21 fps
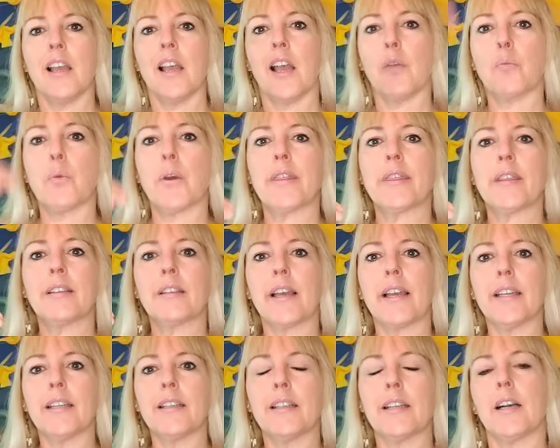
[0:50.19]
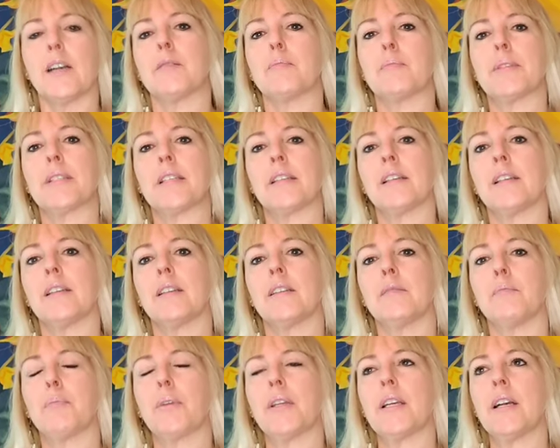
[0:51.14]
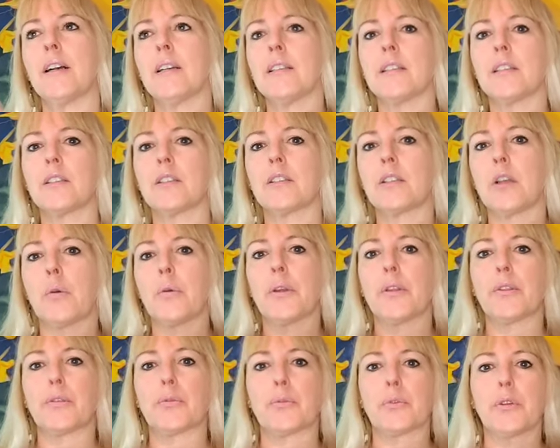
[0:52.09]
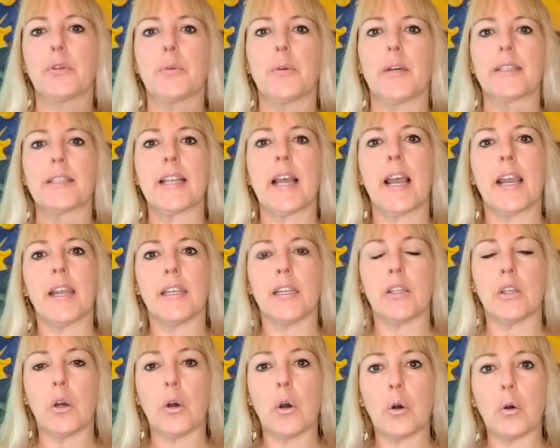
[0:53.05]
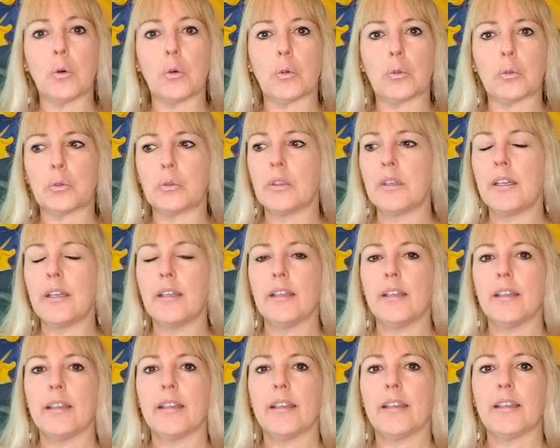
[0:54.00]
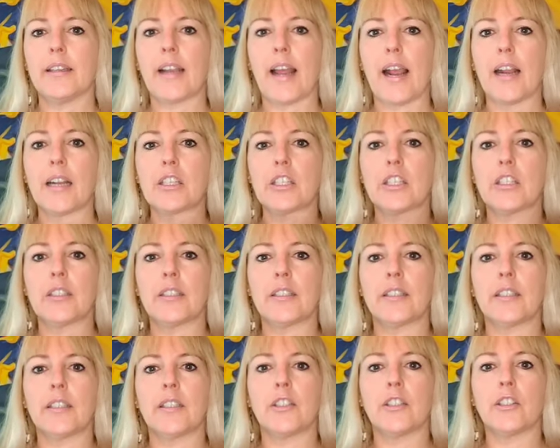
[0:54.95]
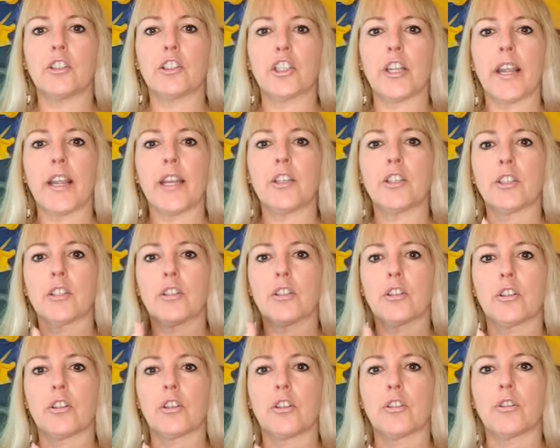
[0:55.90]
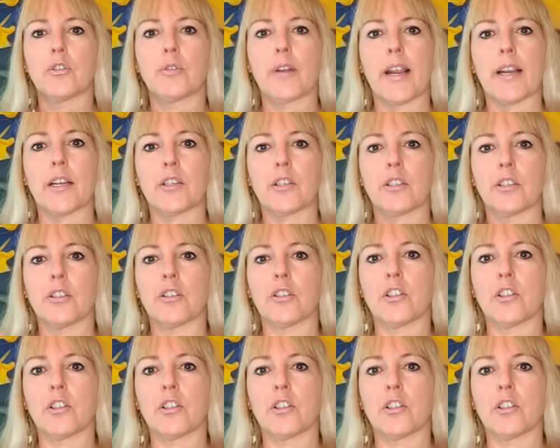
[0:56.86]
And when the light comes in, because it's going through a tiny hole, it actually changes the direction.